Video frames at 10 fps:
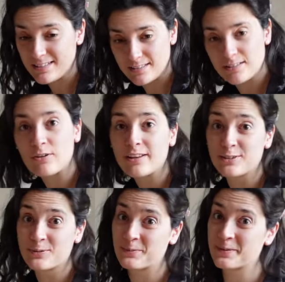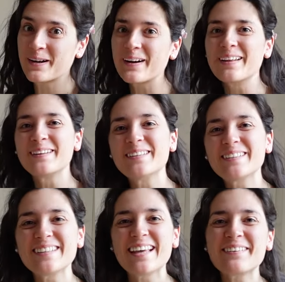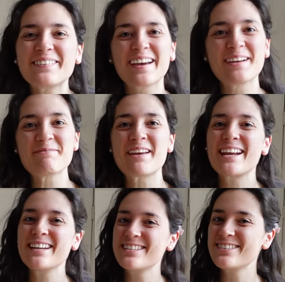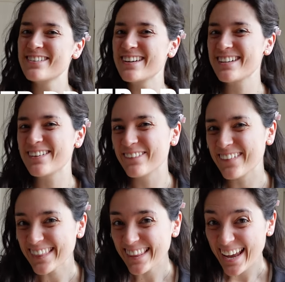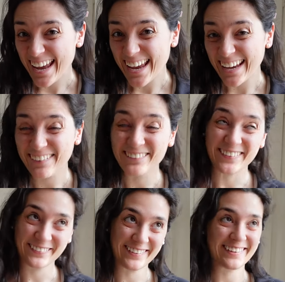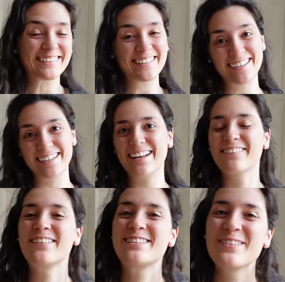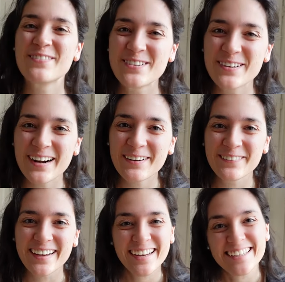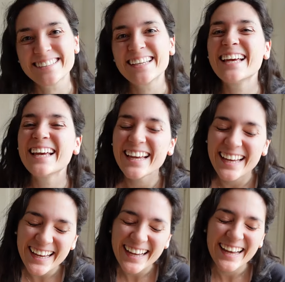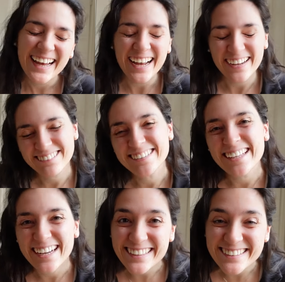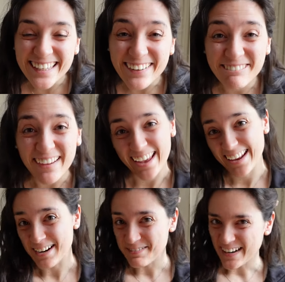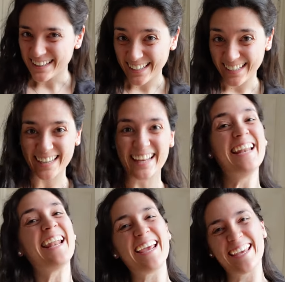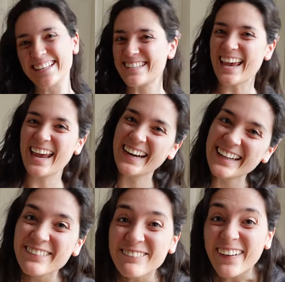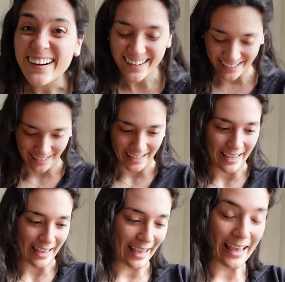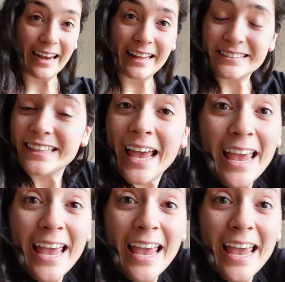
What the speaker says: So that's what we're gonna do today. We're gonna make an Easter dress in one day, but we're gonna start the day with some sugar because I'm still asleep and I'm acting like it's 8 in the morning and it's